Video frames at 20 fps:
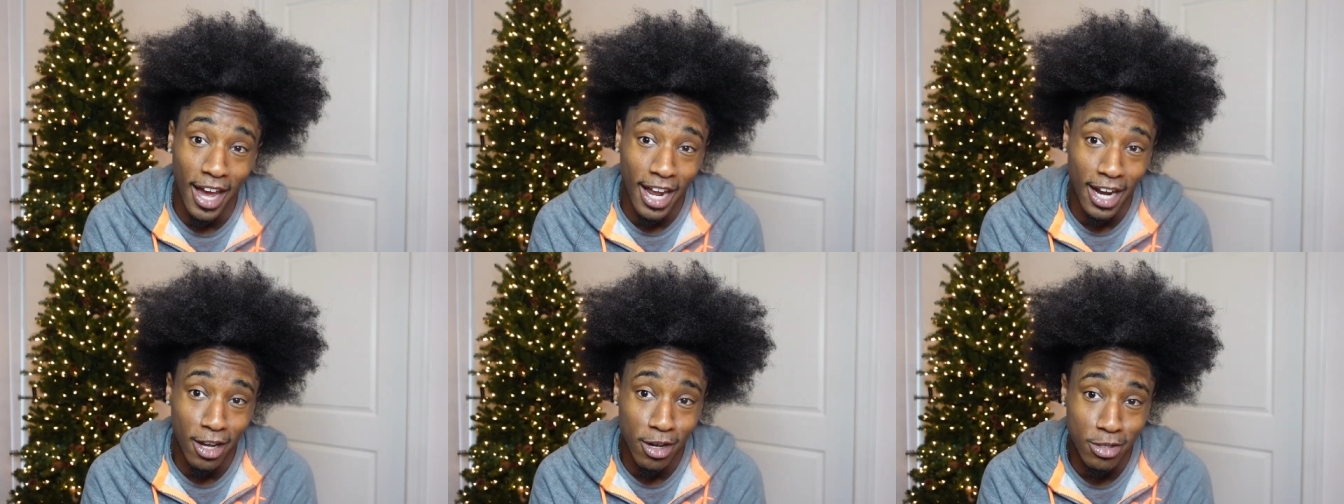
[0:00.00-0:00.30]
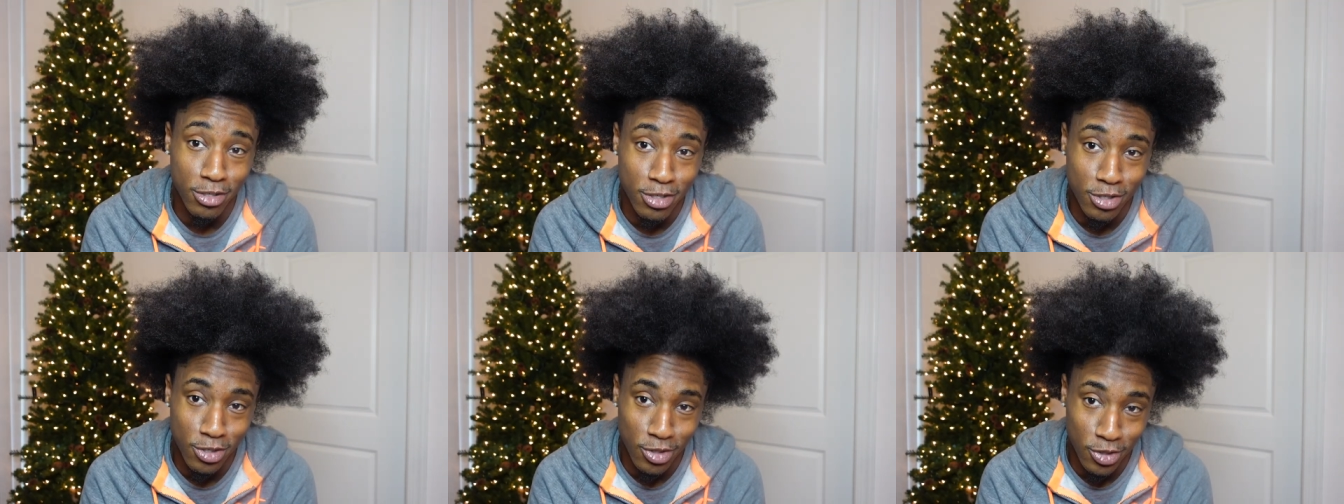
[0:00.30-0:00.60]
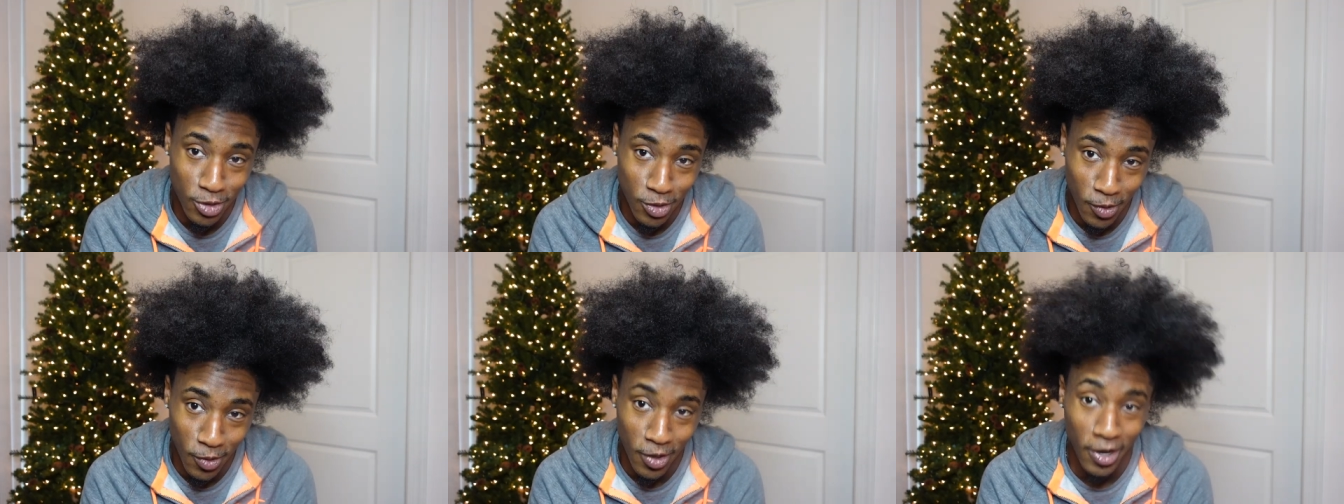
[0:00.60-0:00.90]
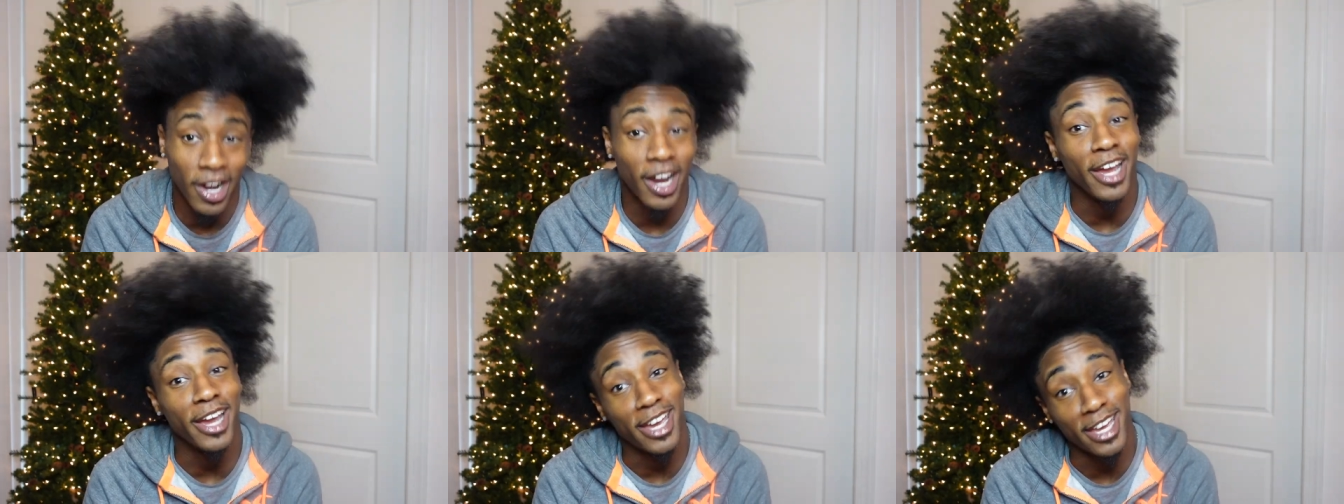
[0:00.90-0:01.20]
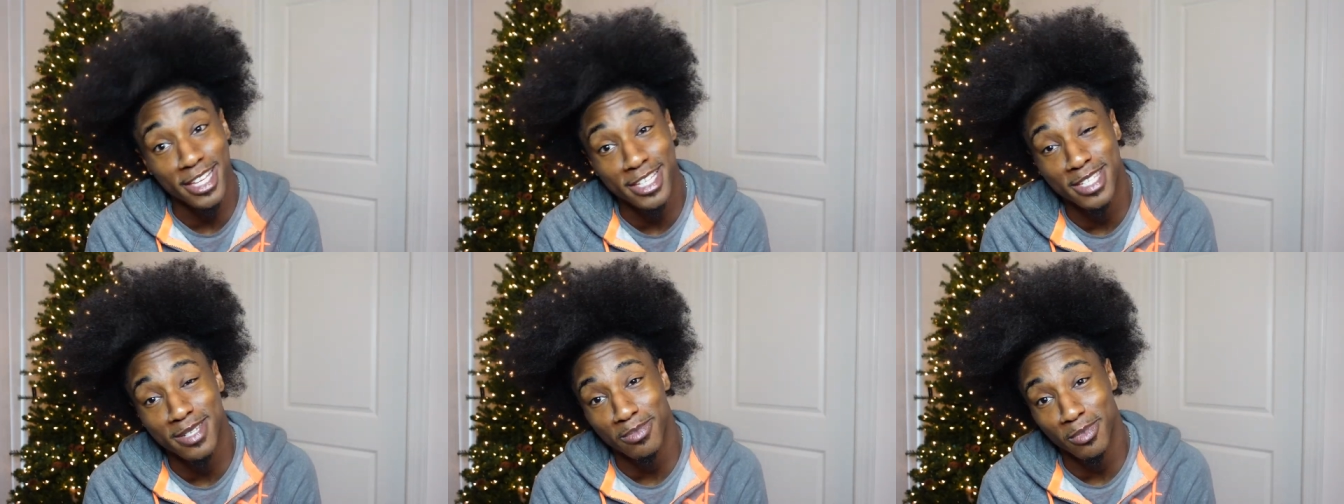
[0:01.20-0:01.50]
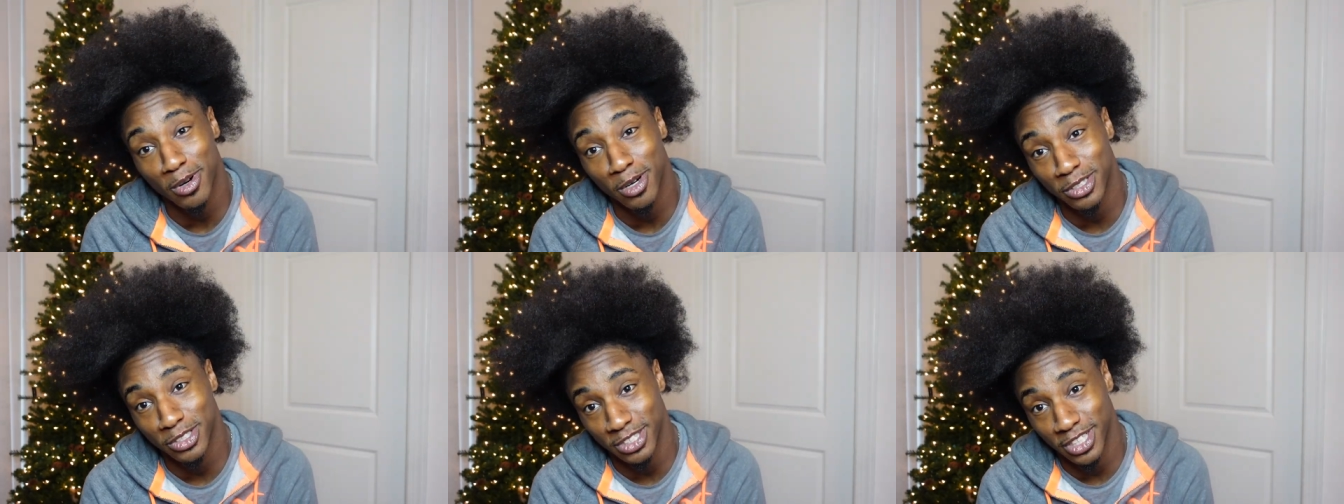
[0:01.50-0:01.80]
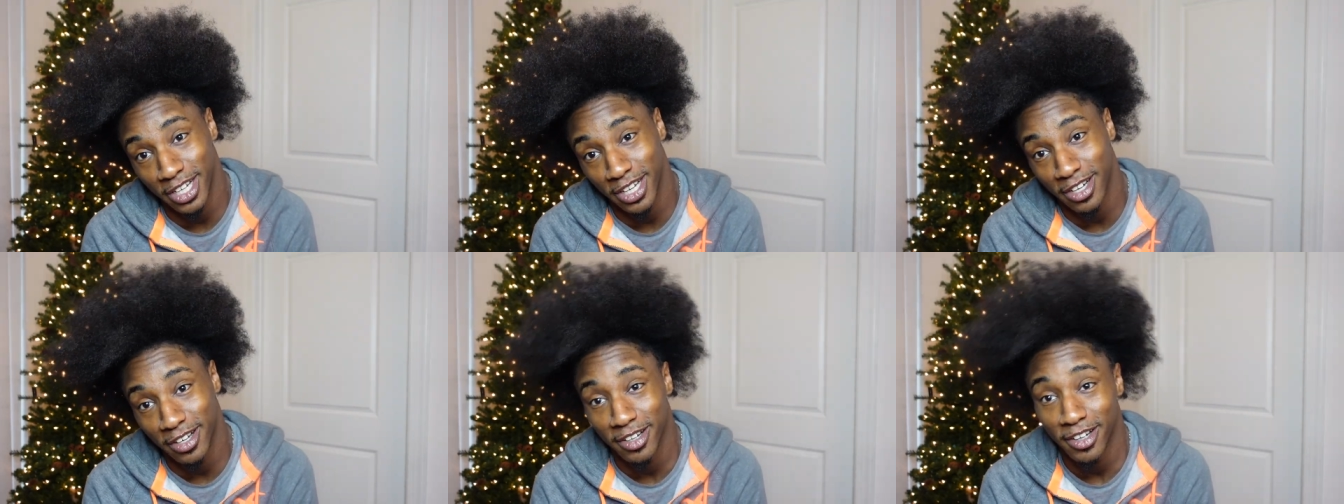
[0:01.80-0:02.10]
I gotta go to the store and get some more
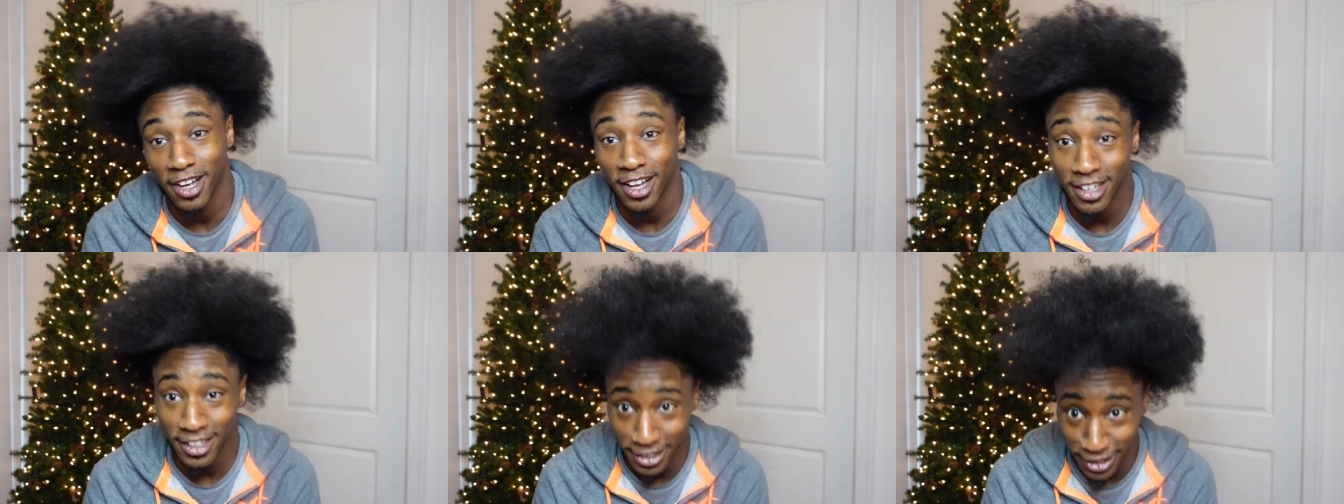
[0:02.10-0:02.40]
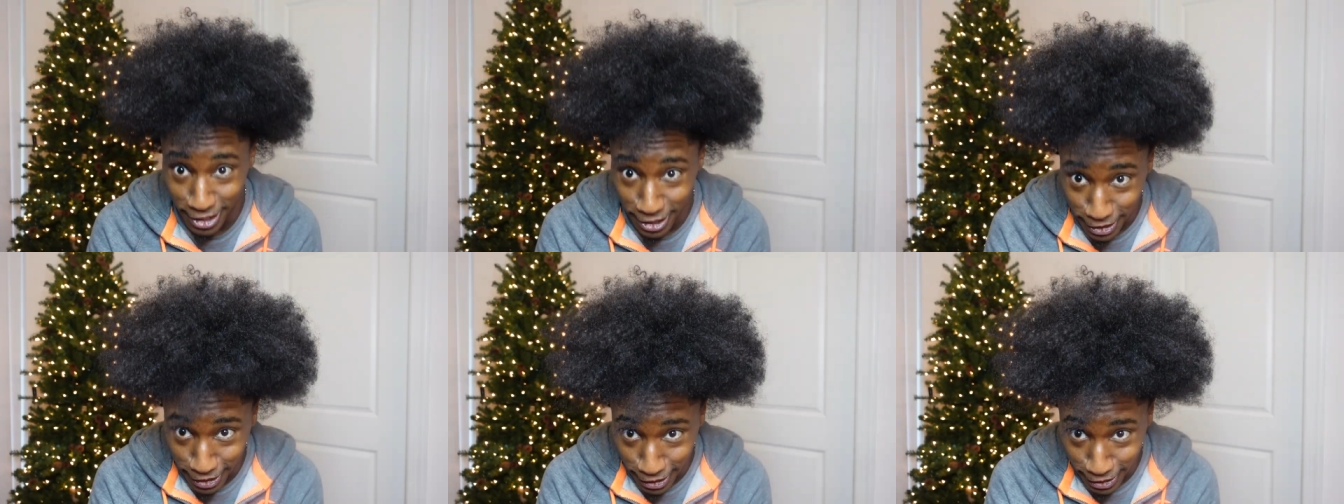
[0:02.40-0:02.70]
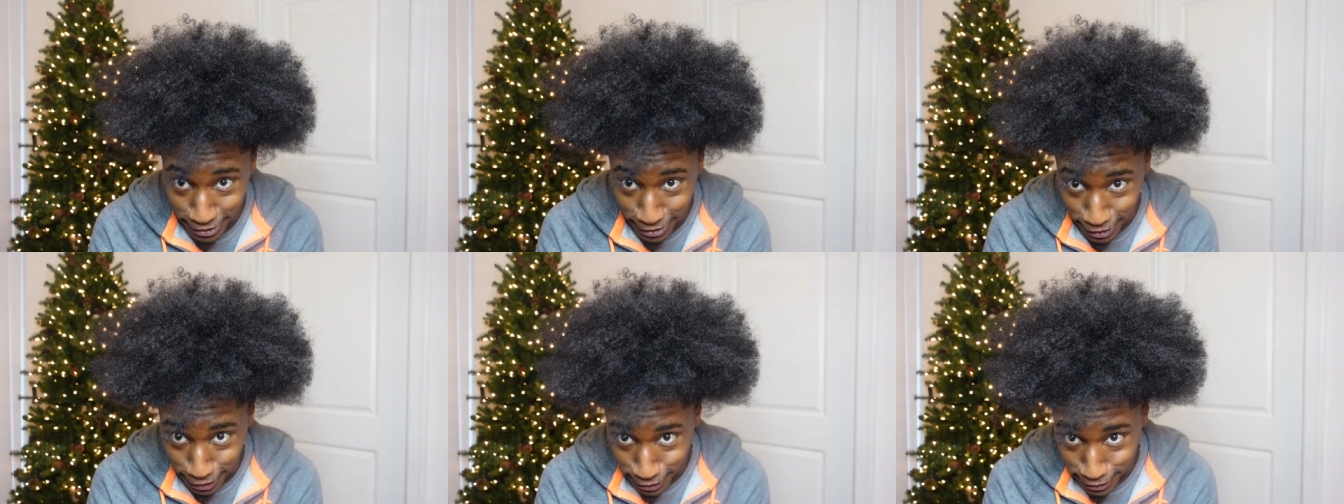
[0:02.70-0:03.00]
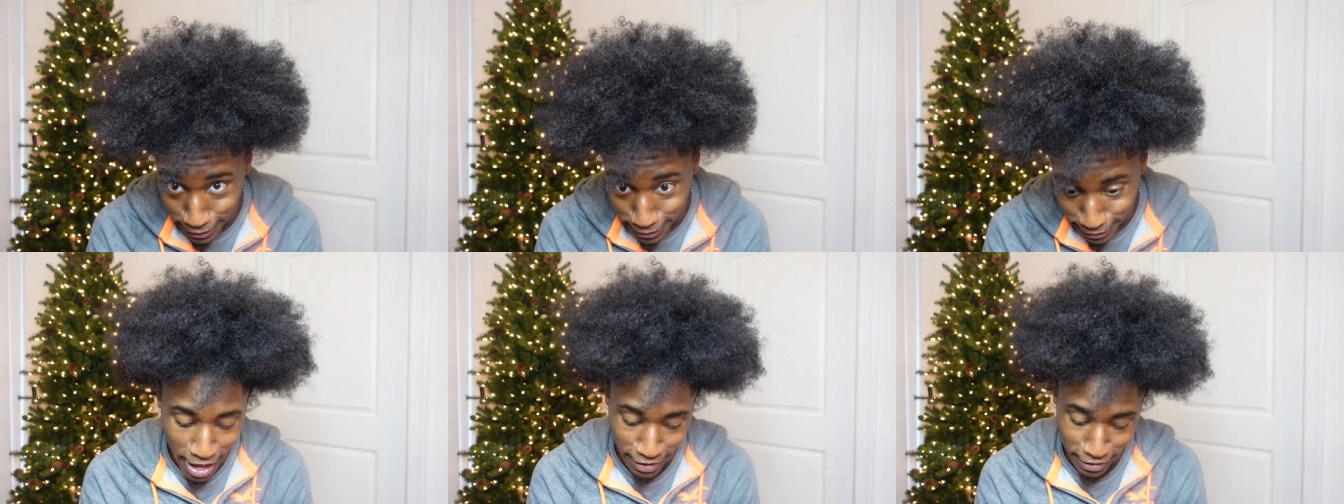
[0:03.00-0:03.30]
gel looking like this.